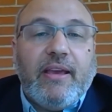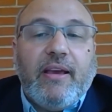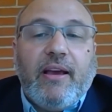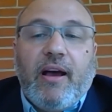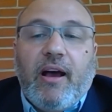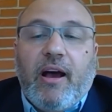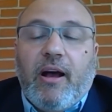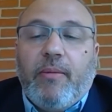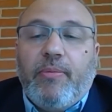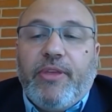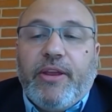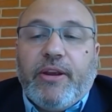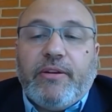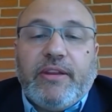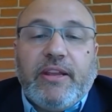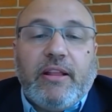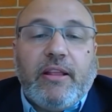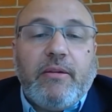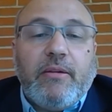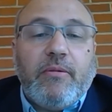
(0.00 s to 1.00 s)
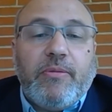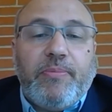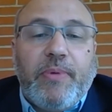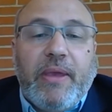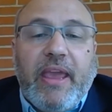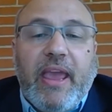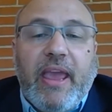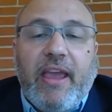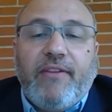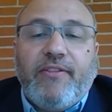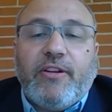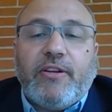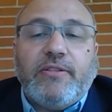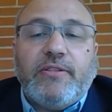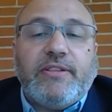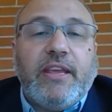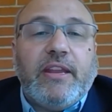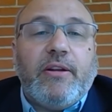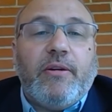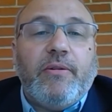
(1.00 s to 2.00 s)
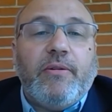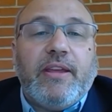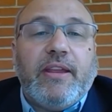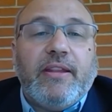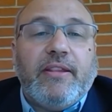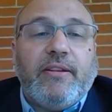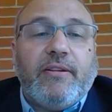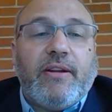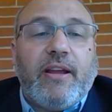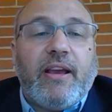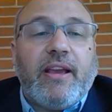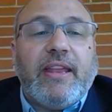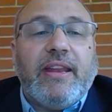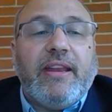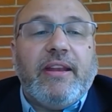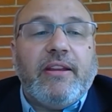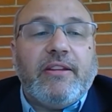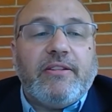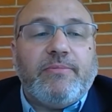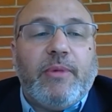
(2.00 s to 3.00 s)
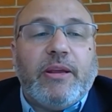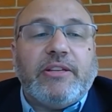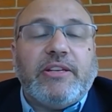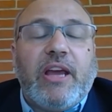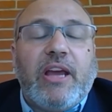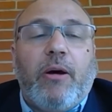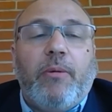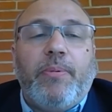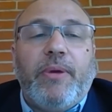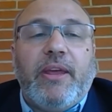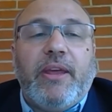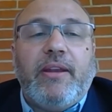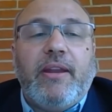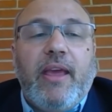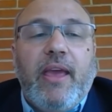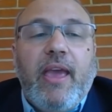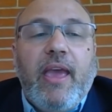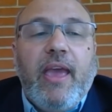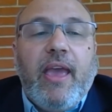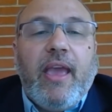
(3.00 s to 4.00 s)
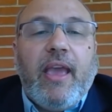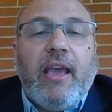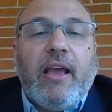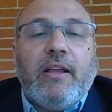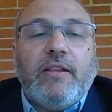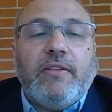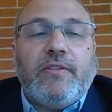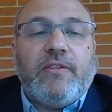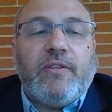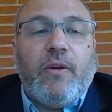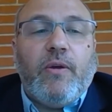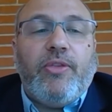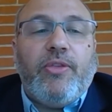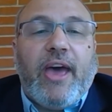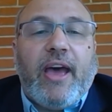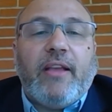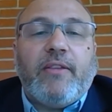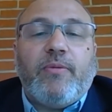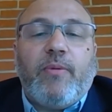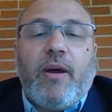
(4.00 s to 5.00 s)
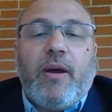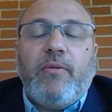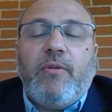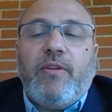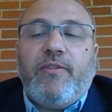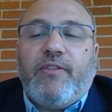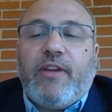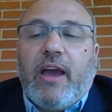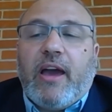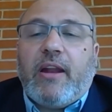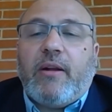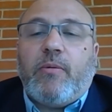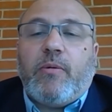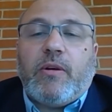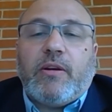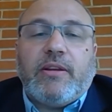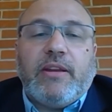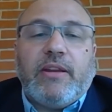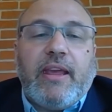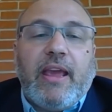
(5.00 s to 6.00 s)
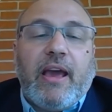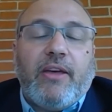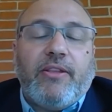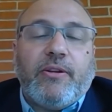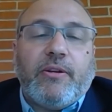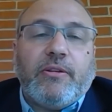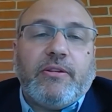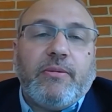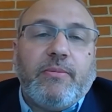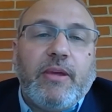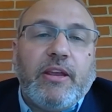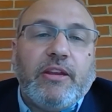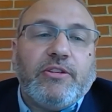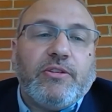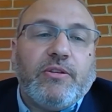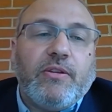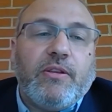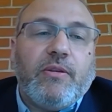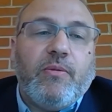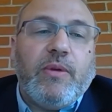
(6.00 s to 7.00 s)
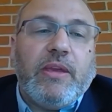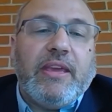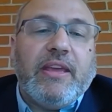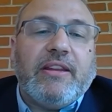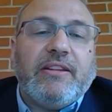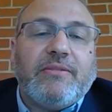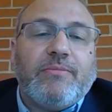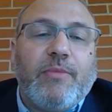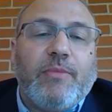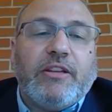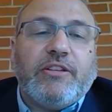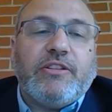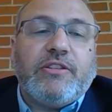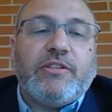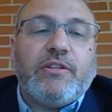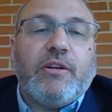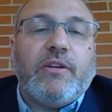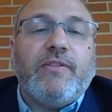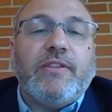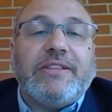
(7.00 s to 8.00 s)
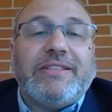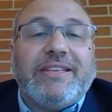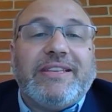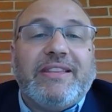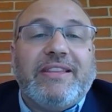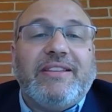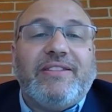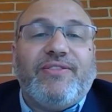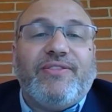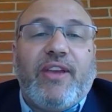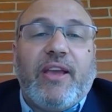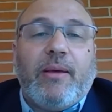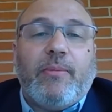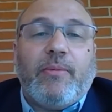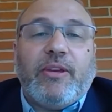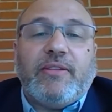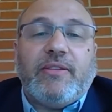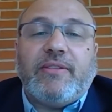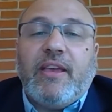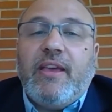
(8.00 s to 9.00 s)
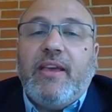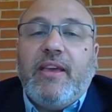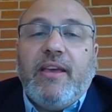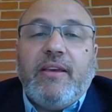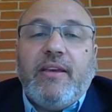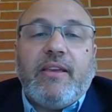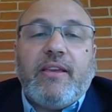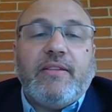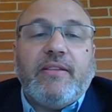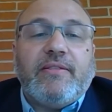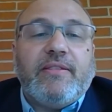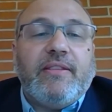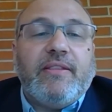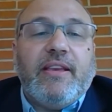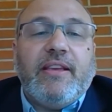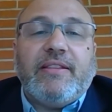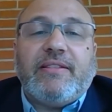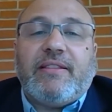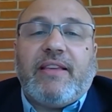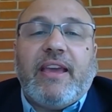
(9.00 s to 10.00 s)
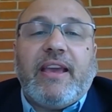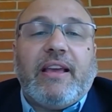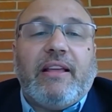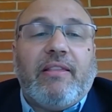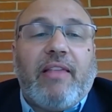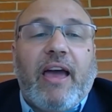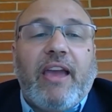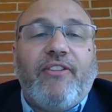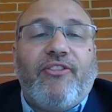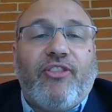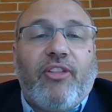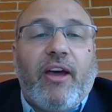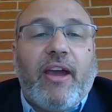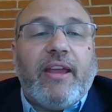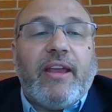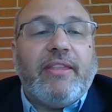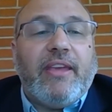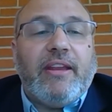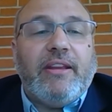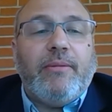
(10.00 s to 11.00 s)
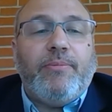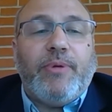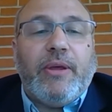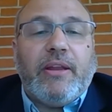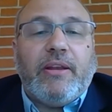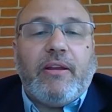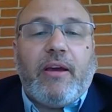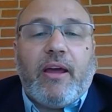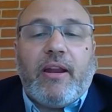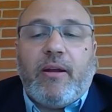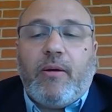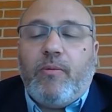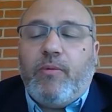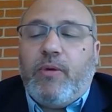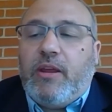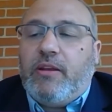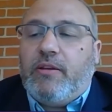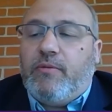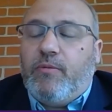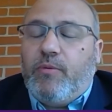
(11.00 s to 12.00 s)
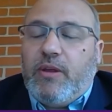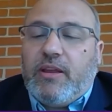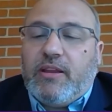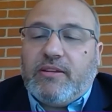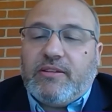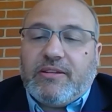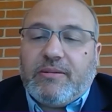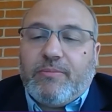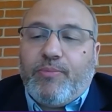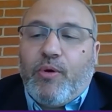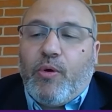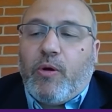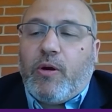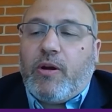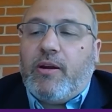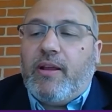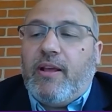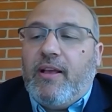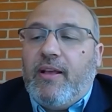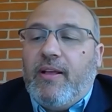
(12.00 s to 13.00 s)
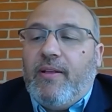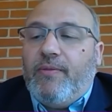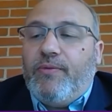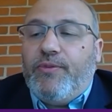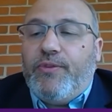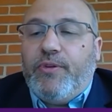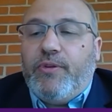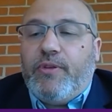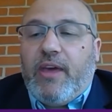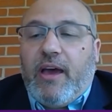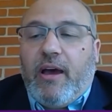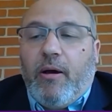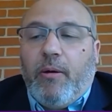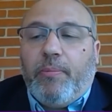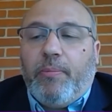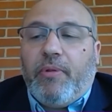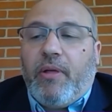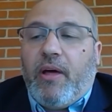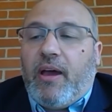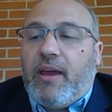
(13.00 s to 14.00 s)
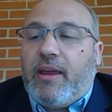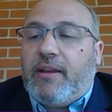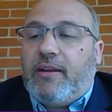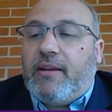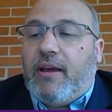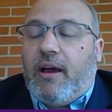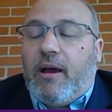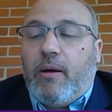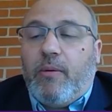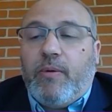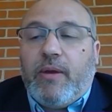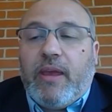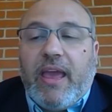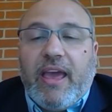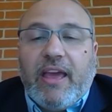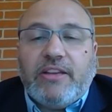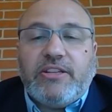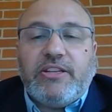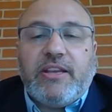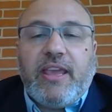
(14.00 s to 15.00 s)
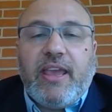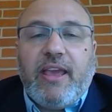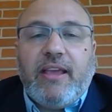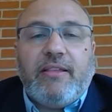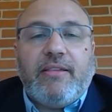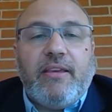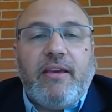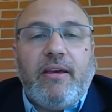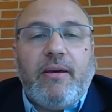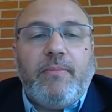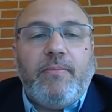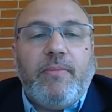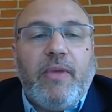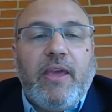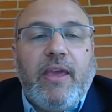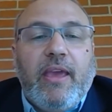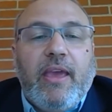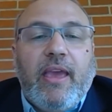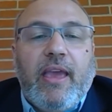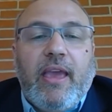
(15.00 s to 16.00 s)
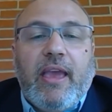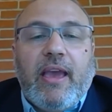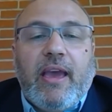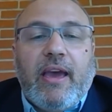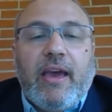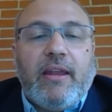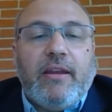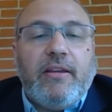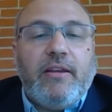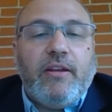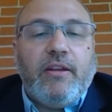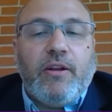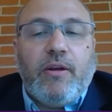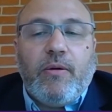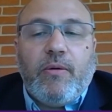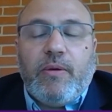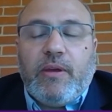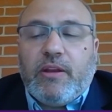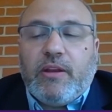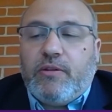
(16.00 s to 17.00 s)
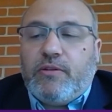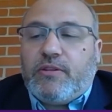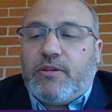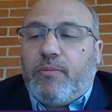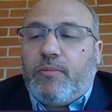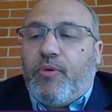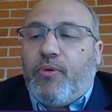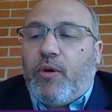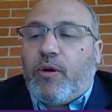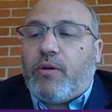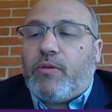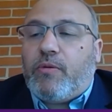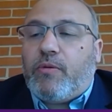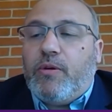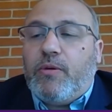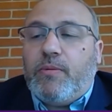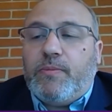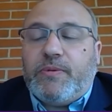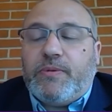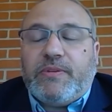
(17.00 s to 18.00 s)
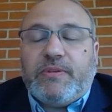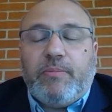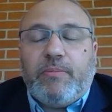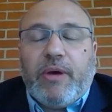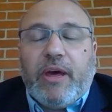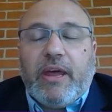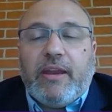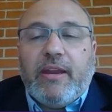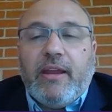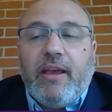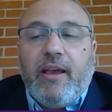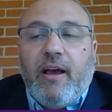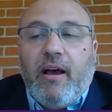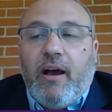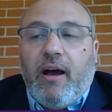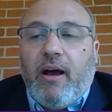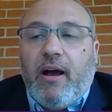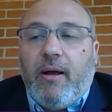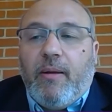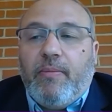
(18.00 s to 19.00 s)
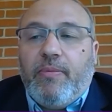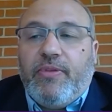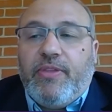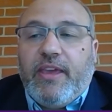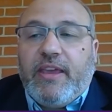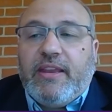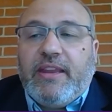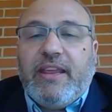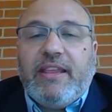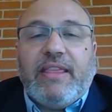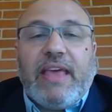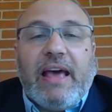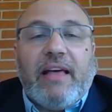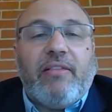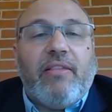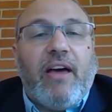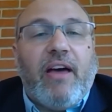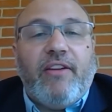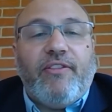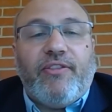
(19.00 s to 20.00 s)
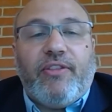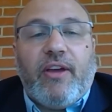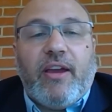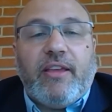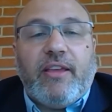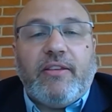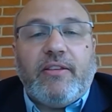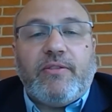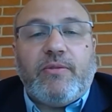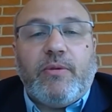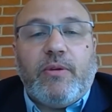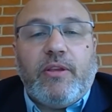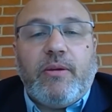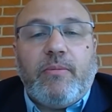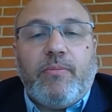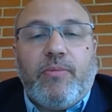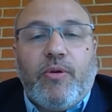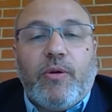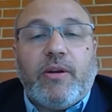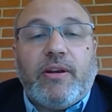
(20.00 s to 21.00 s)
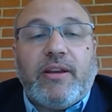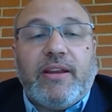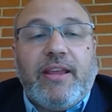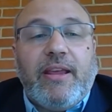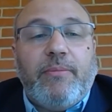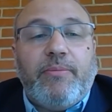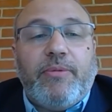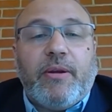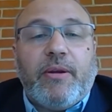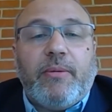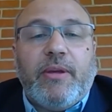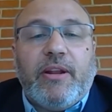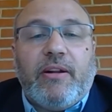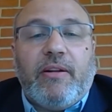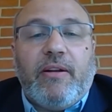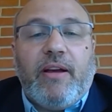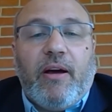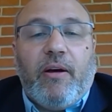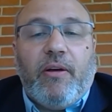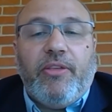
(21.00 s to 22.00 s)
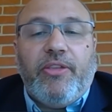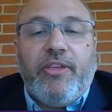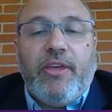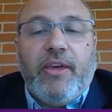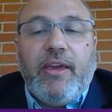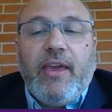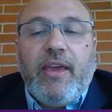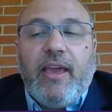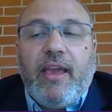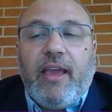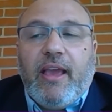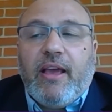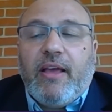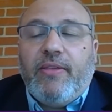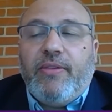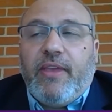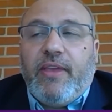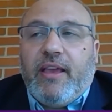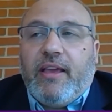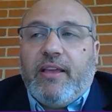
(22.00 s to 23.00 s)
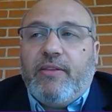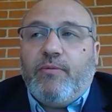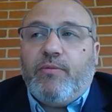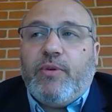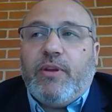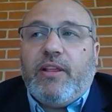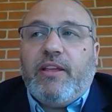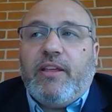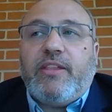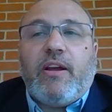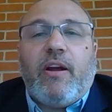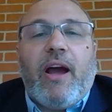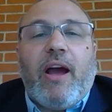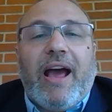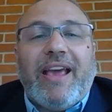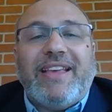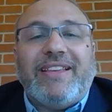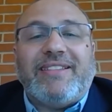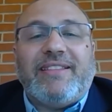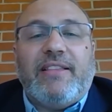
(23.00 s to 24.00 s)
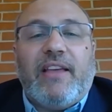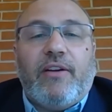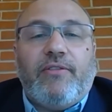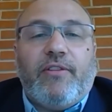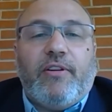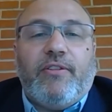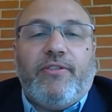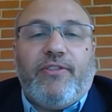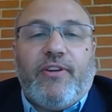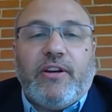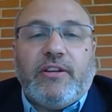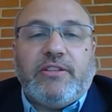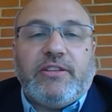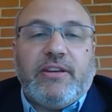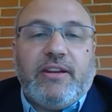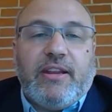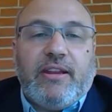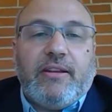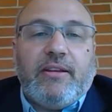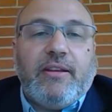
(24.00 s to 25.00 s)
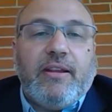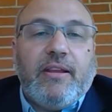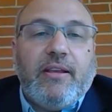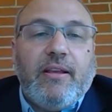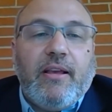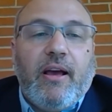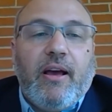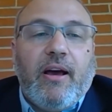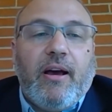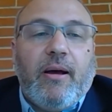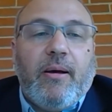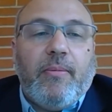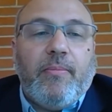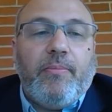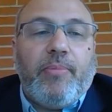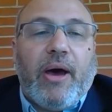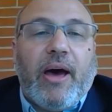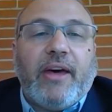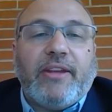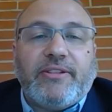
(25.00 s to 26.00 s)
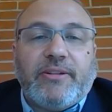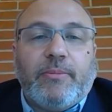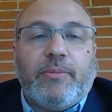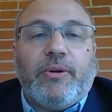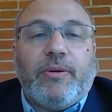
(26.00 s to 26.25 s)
They're dealing with behaviors they're not getting as much help in. And so that's why we've got to work together to make sure that we get as much service to these families, because it's like a lifeline. They depend on it. We can support through the helpline, we educate them, and we can do support groups, but they need that lifeline. That's really important to keep their mental health and really their highest level of functioning possible.